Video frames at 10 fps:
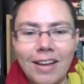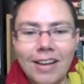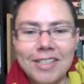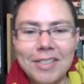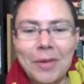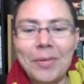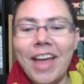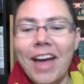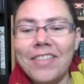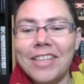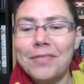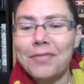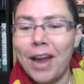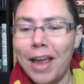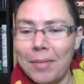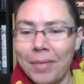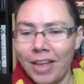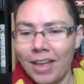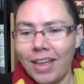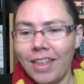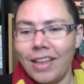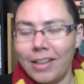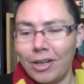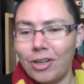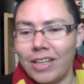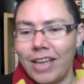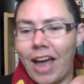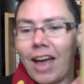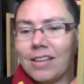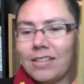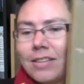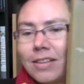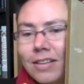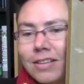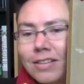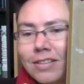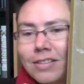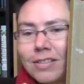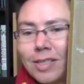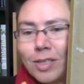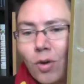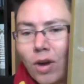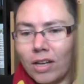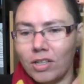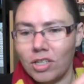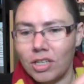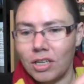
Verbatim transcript: So we have this frame that literally has storage.